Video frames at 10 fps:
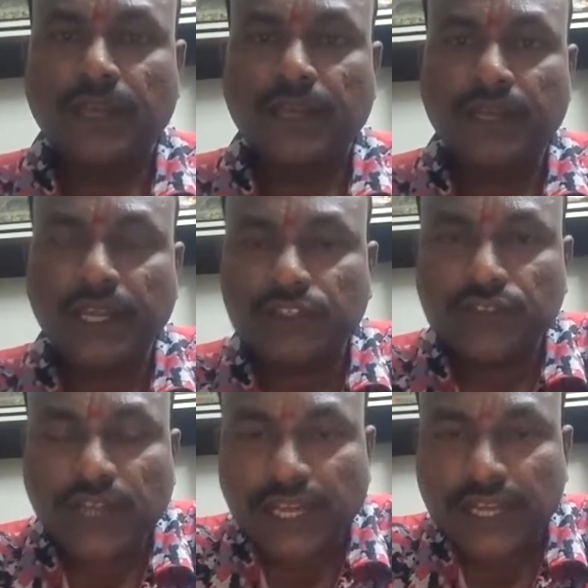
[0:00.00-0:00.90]

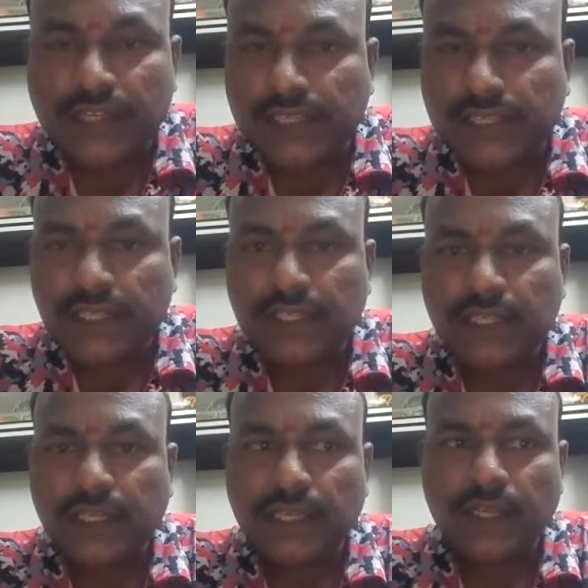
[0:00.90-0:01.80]
Naturality,
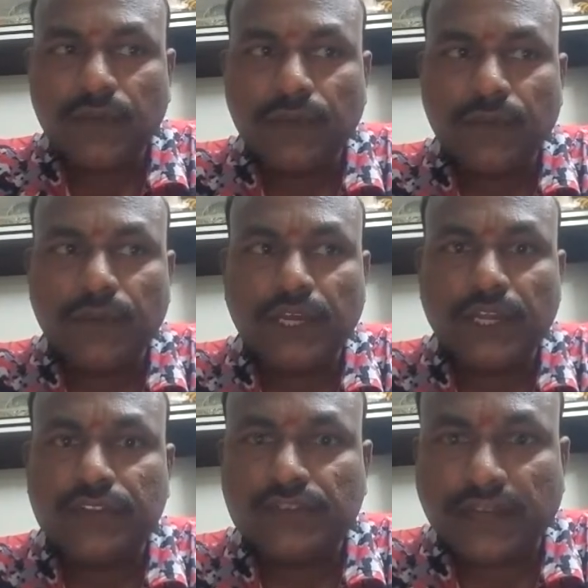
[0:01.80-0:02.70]

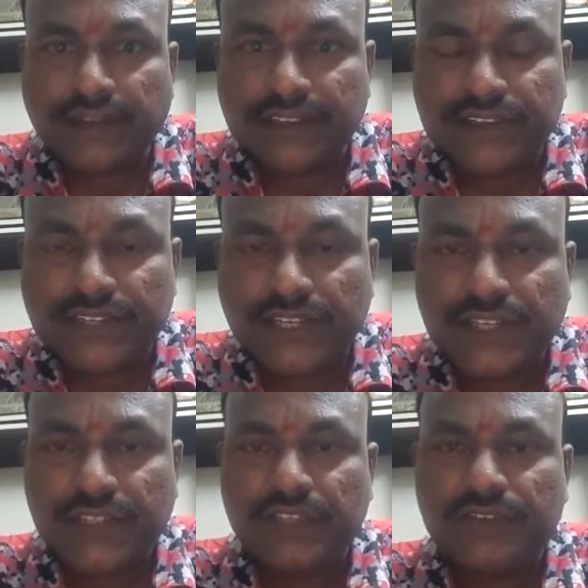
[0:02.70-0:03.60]
natural
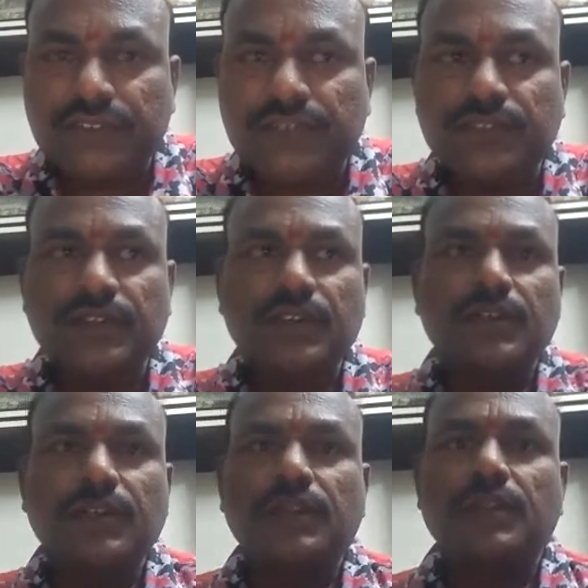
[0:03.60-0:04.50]
destinations.
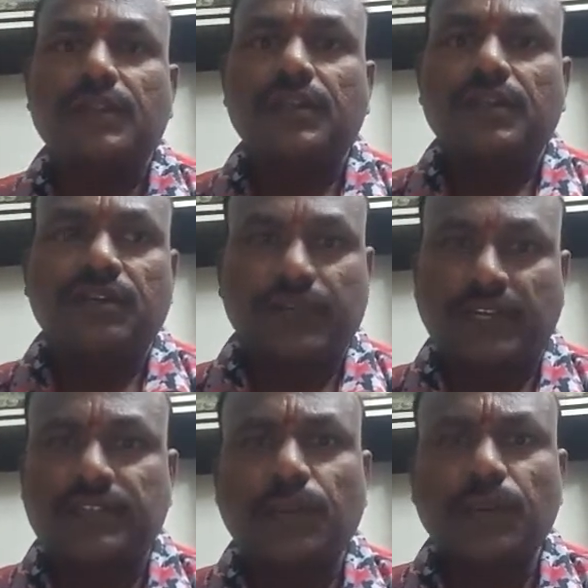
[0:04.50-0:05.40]
For
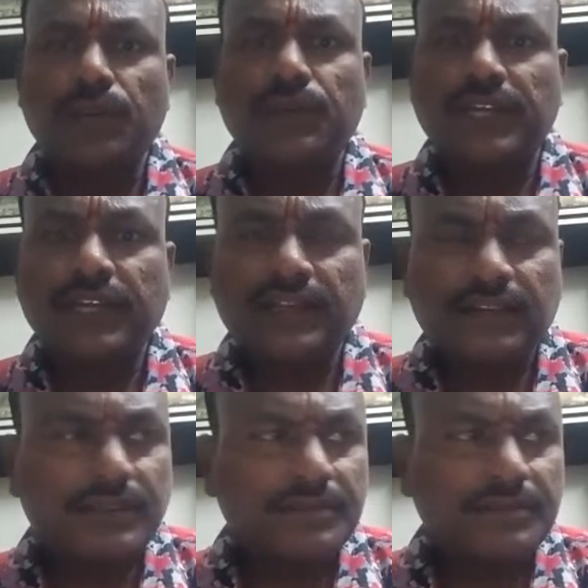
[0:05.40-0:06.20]
example, you take